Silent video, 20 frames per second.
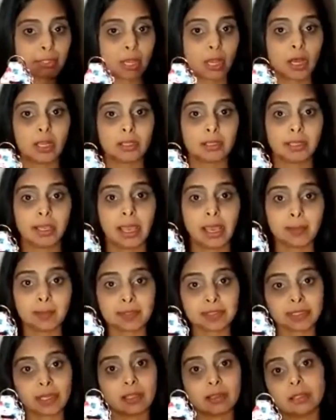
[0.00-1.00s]
on the
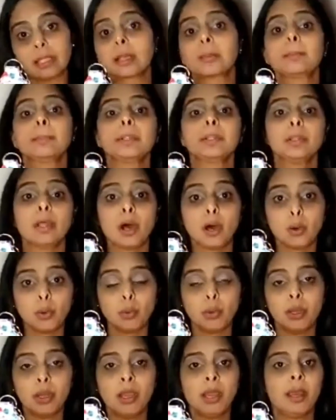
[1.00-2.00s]
Amazon link below.